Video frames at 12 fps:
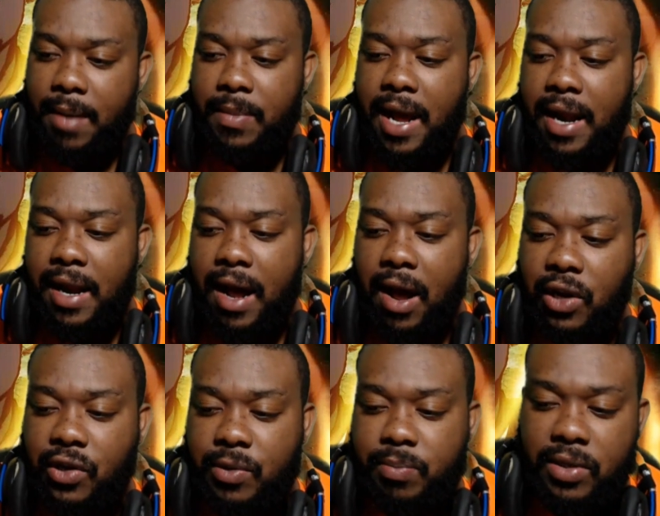I'm not
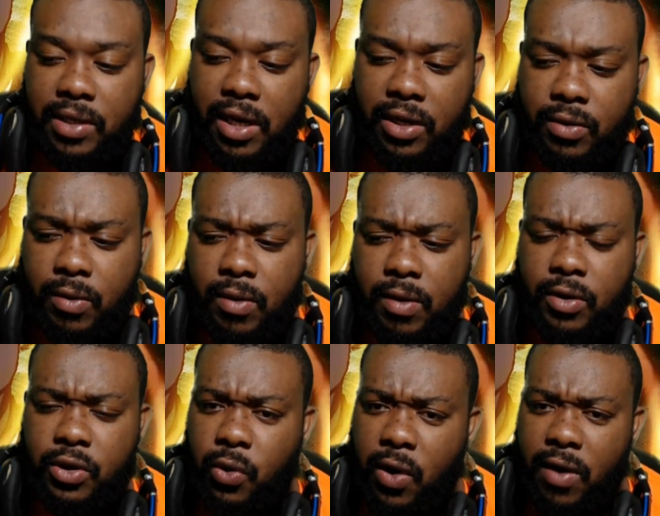100%
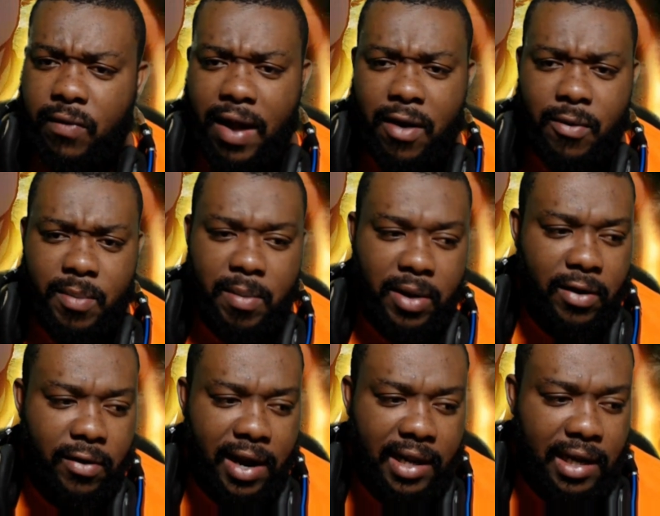sure if I remember
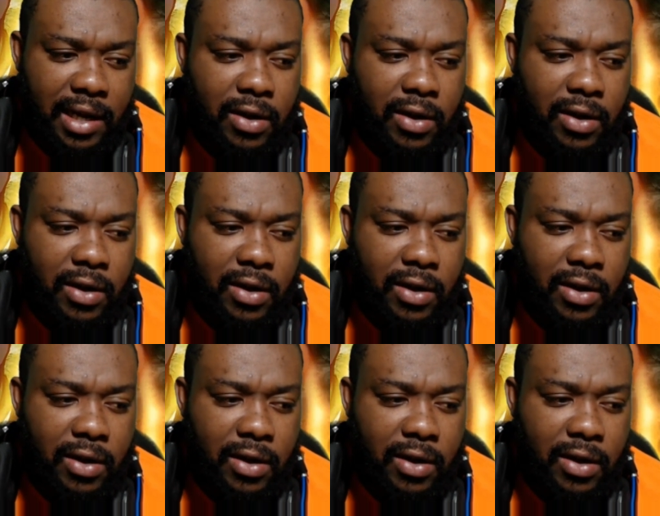correctly.